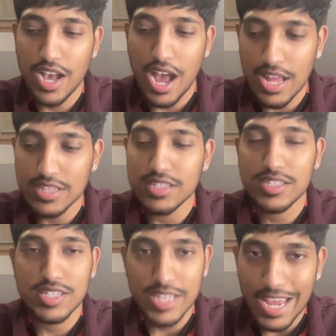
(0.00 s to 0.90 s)
And
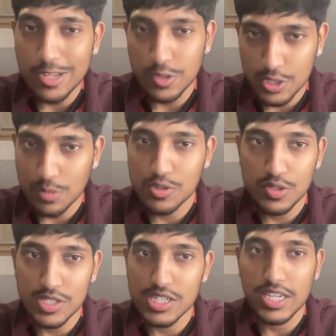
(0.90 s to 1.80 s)
today he took his
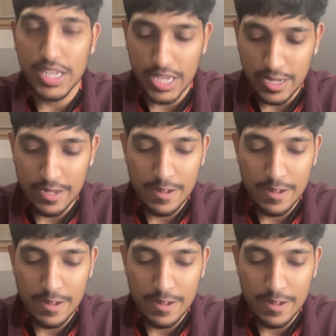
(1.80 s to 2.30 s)
opportunity.